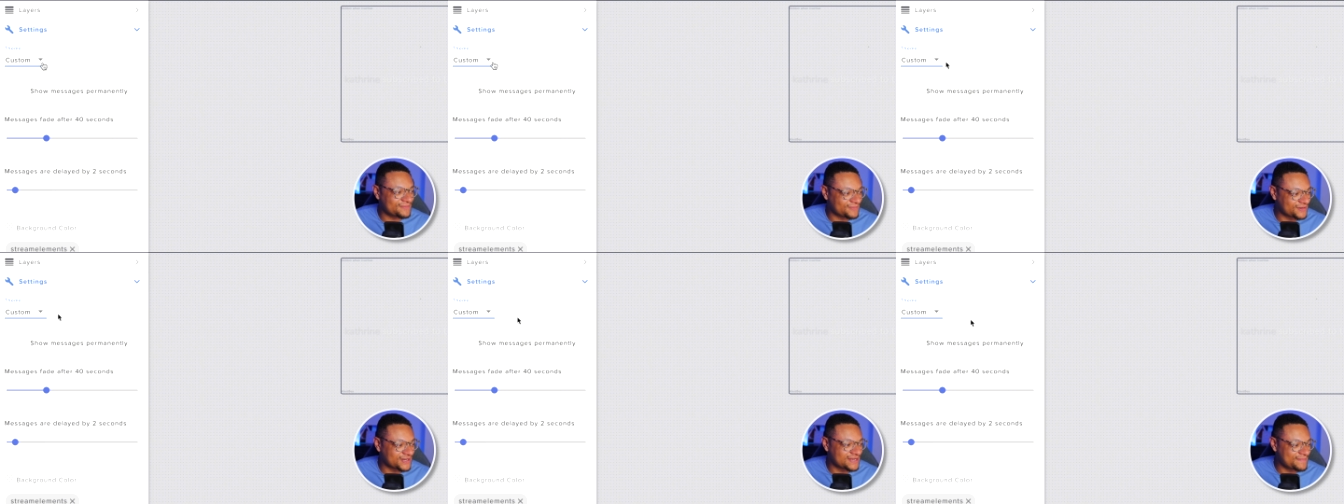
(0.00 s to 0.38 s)

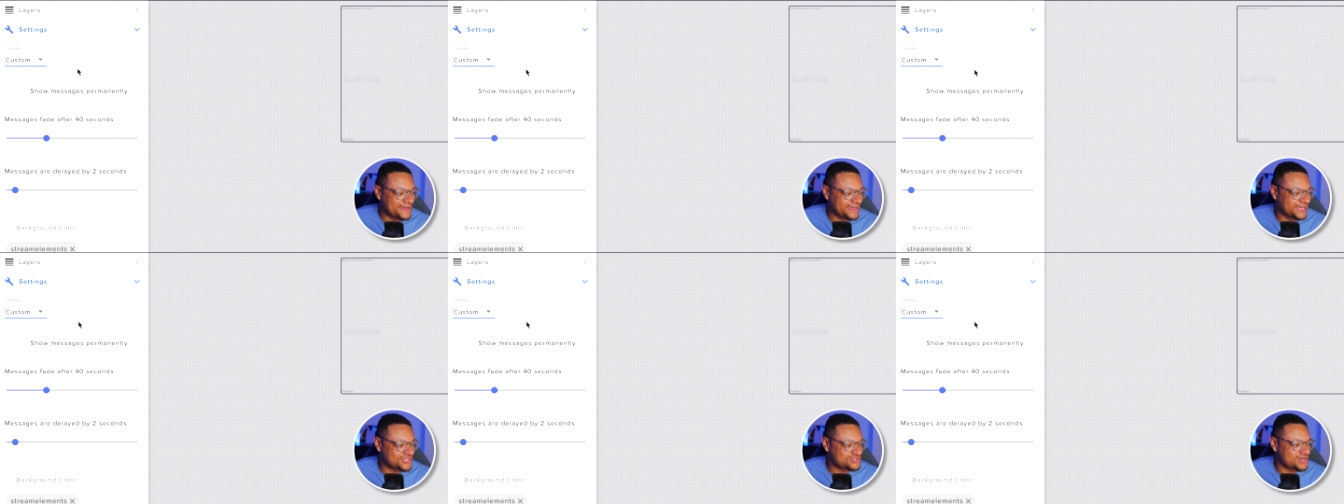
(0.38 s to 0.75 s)
We're gonna
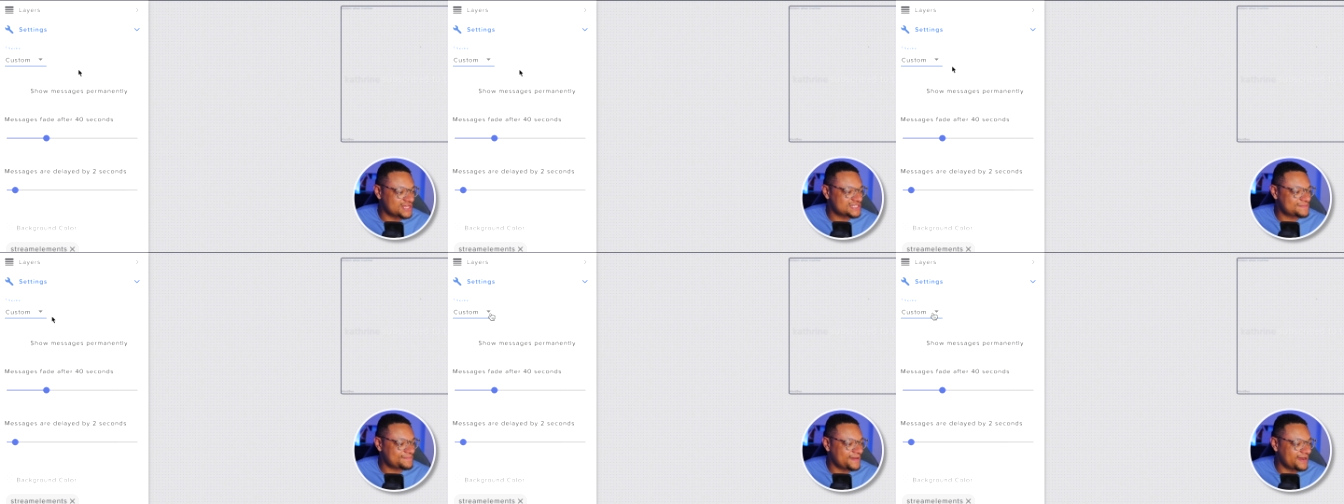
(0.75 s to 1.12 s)
make it
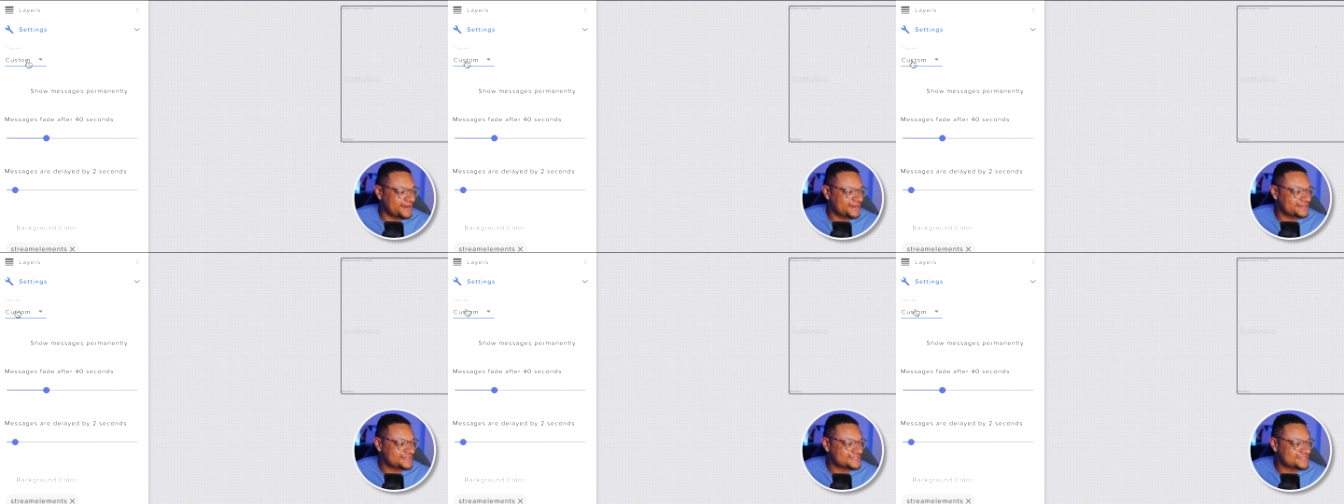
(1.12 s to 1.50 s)

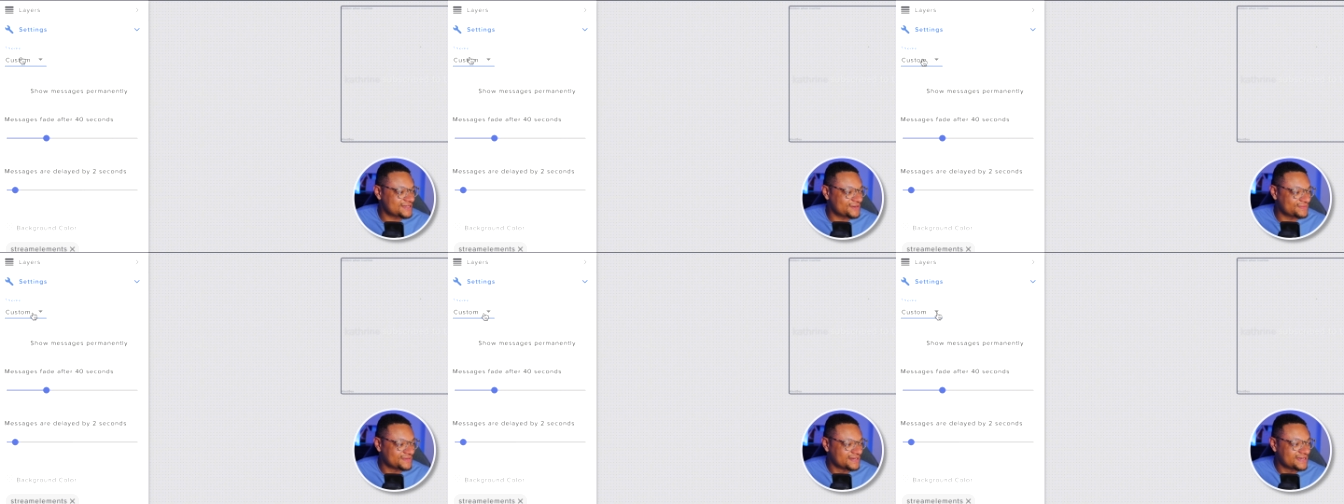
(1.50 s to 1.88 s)
transparent.
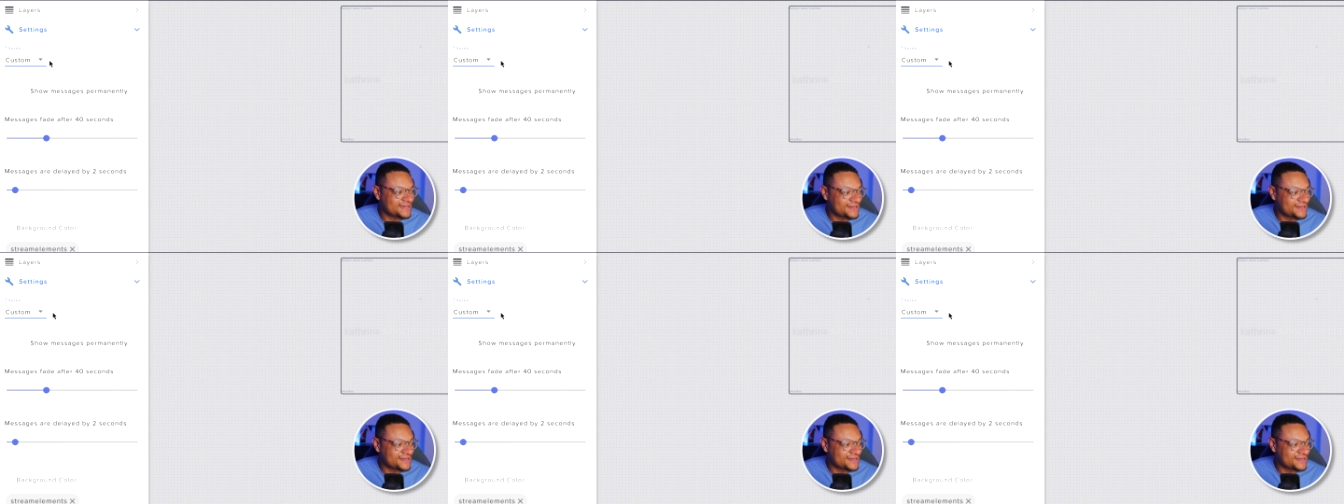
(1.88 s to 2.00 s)
So